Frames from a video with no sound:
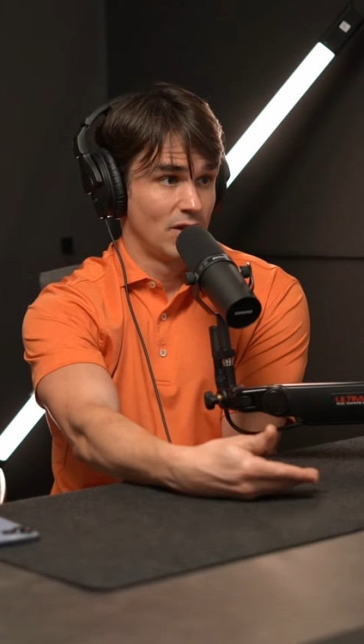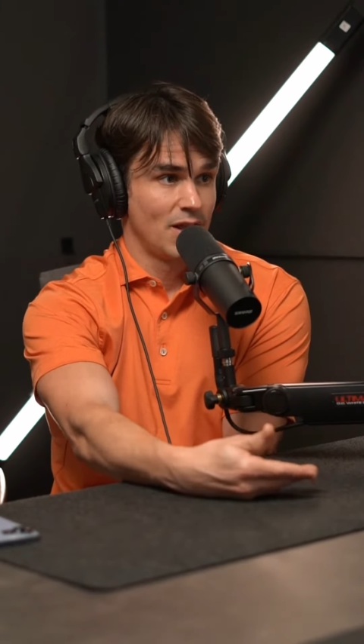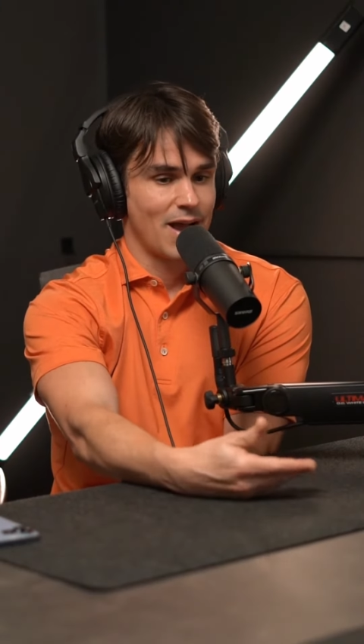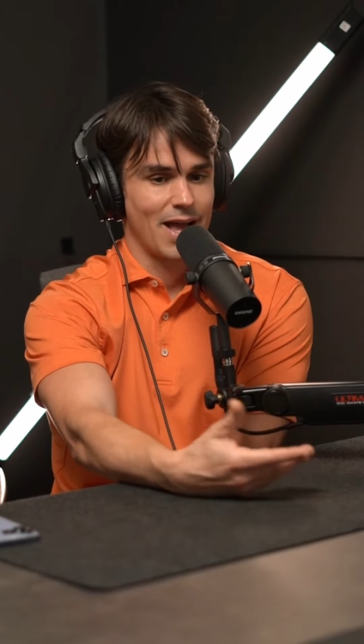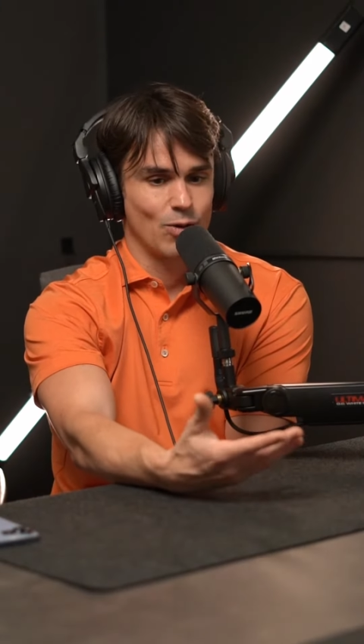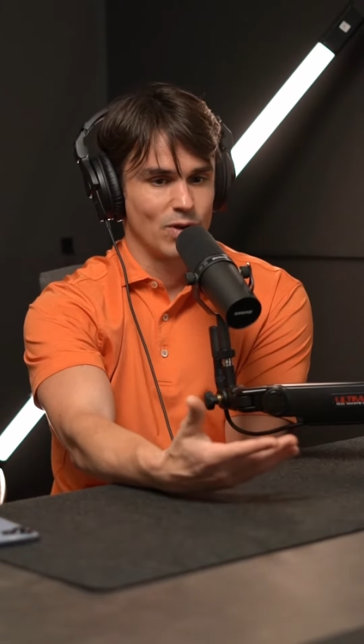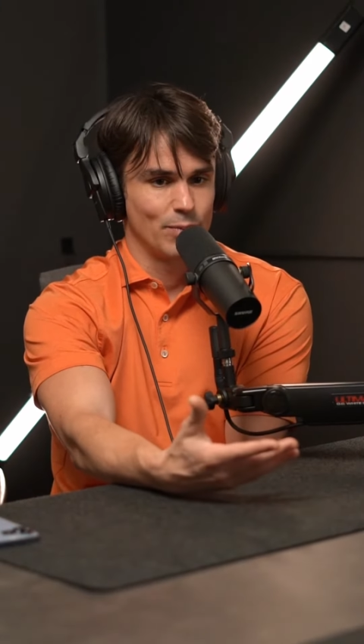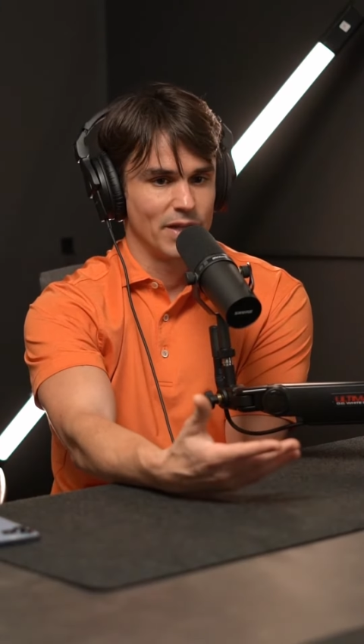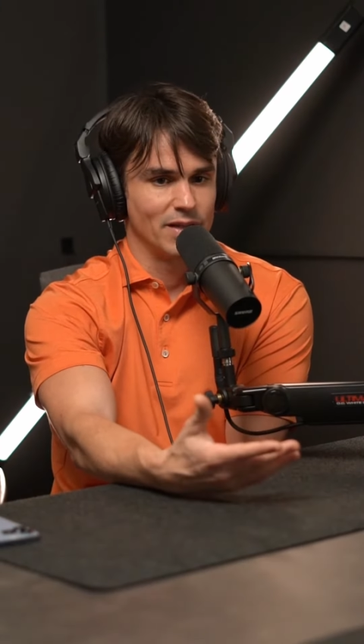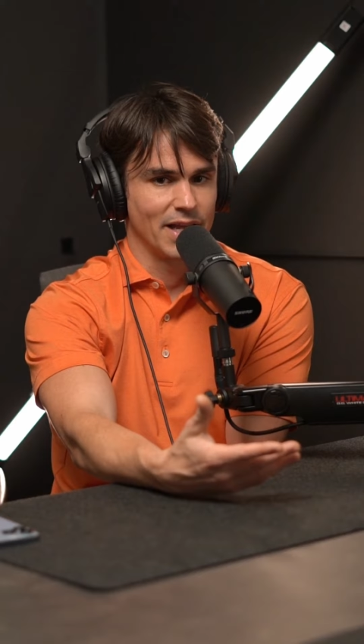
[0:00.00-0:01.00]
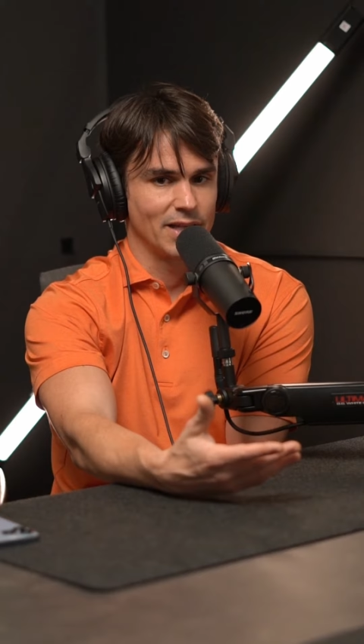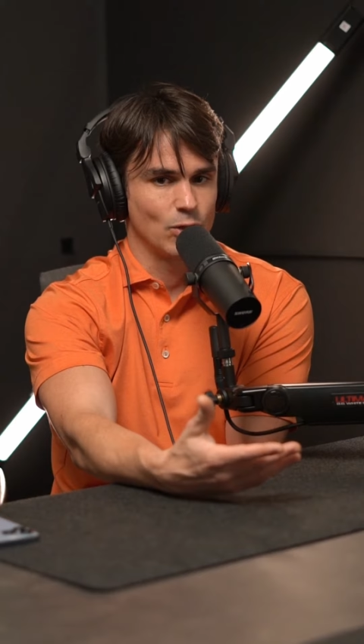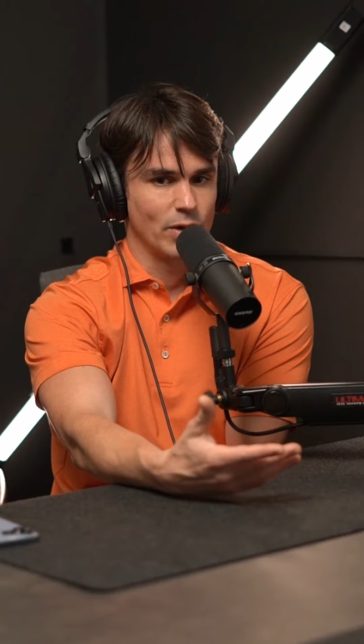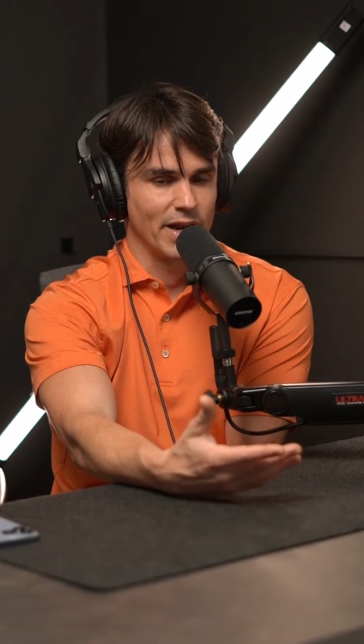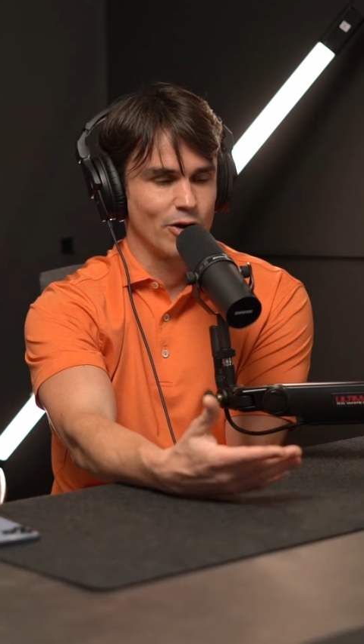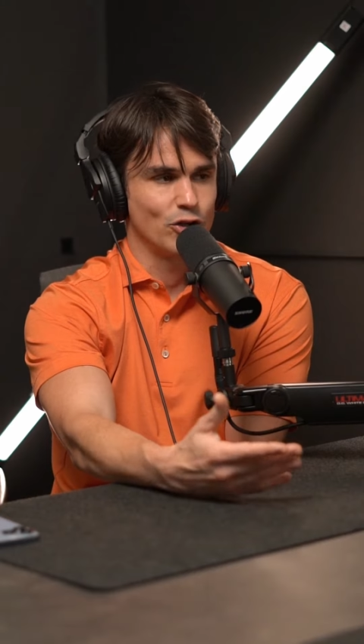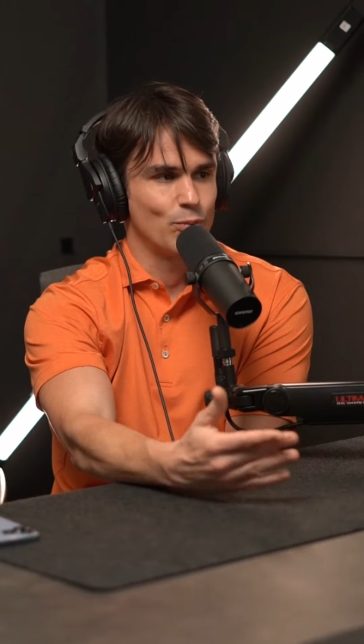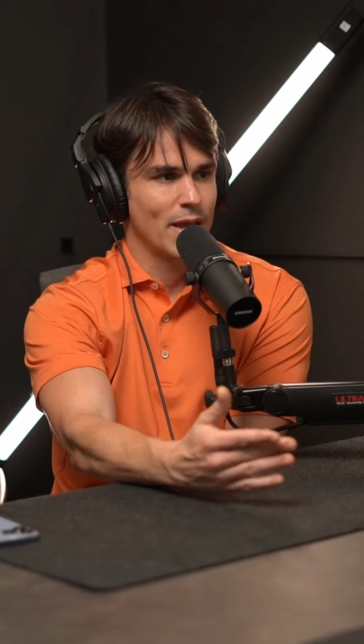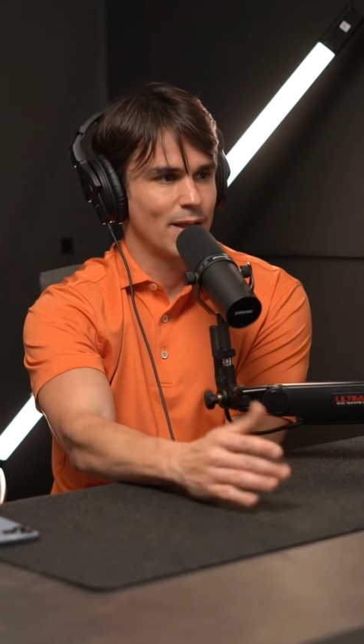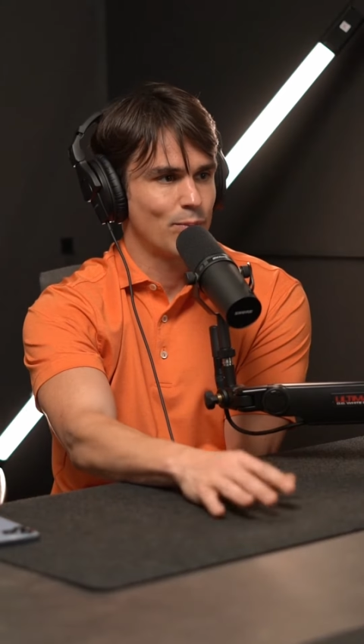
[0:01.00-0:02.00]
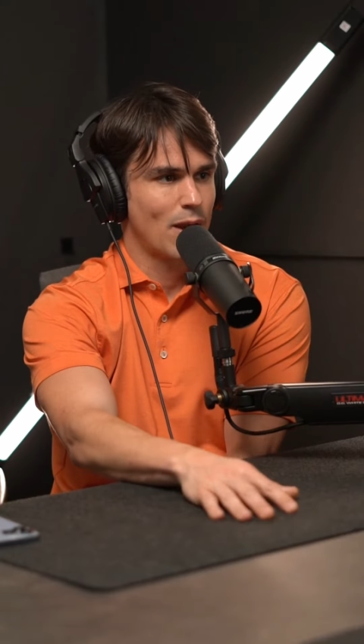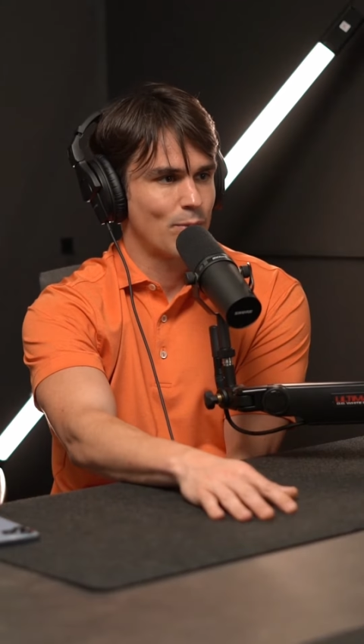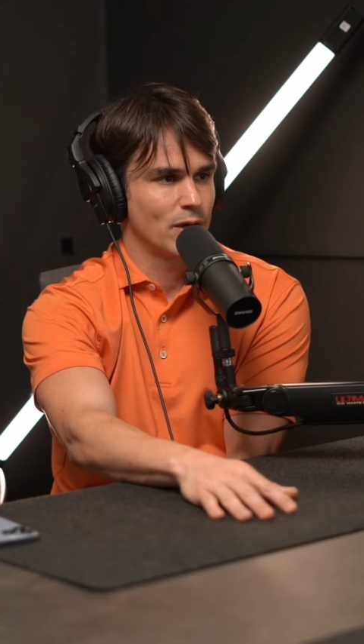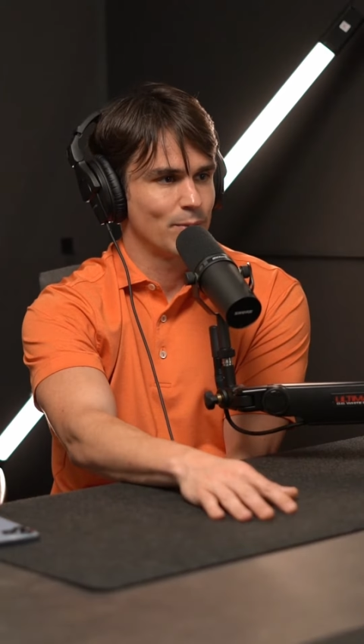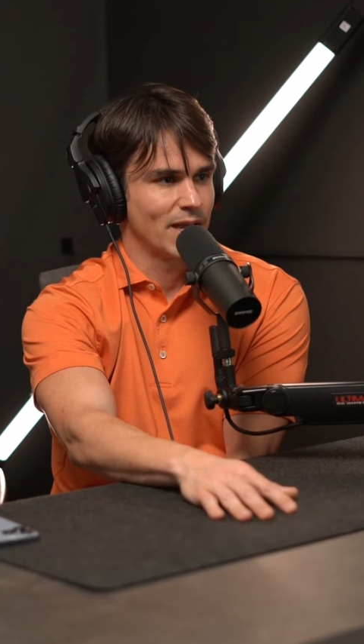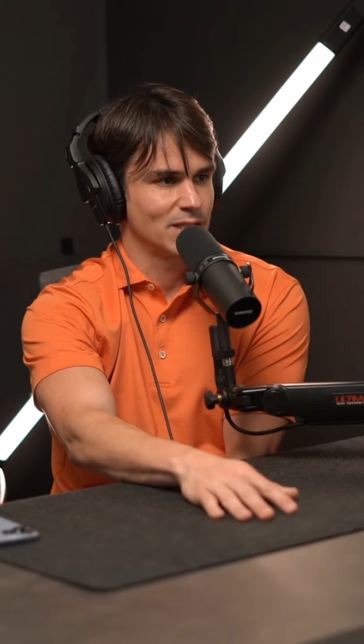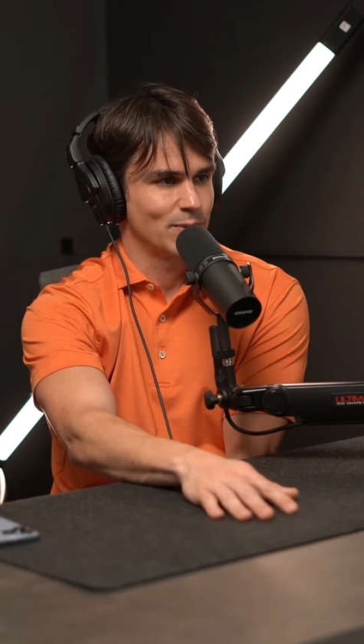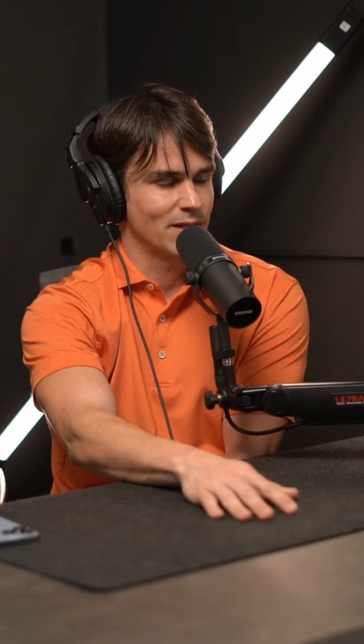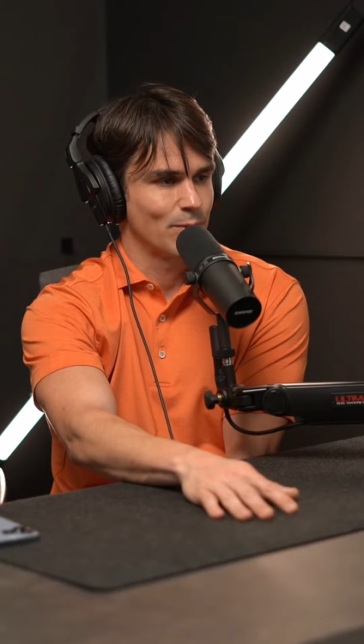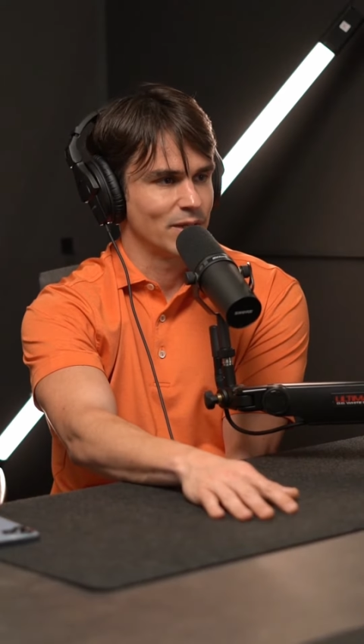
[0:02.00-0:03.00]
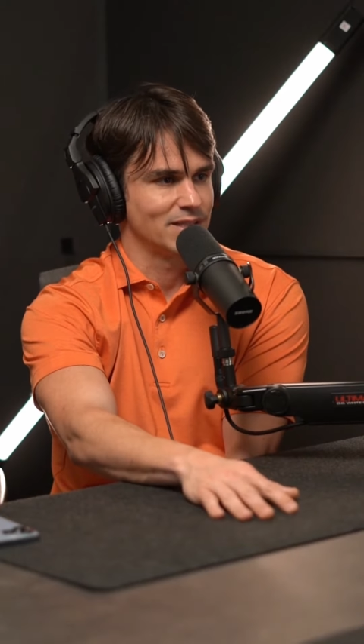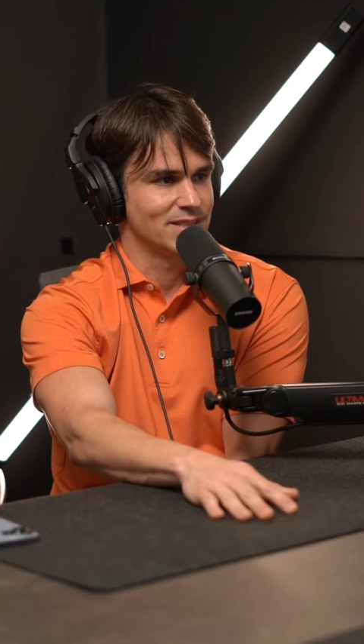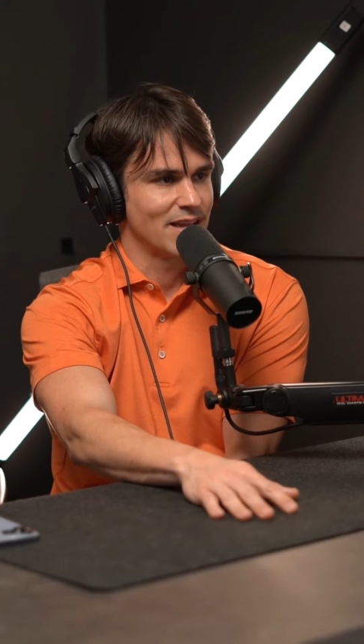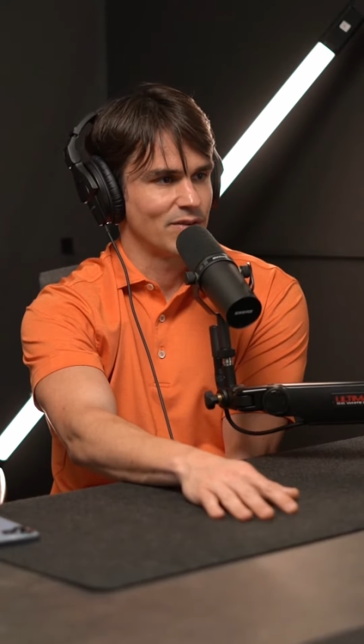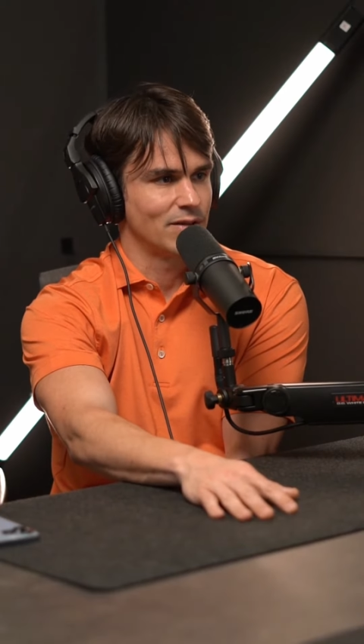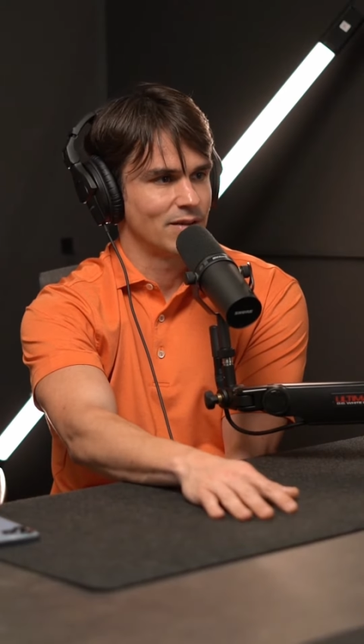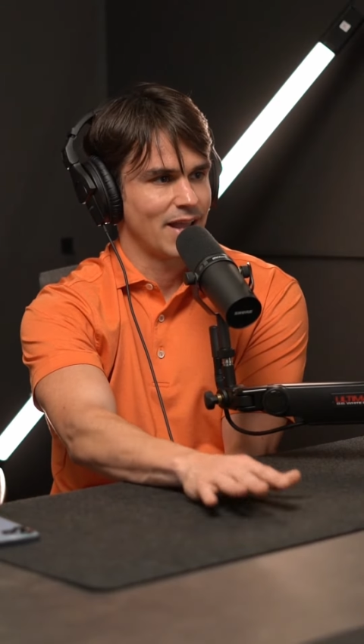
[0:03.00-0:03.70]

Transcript: Mm. I don't mm-hmm. want to be a landlord, Aaron. You pay a property management company seven,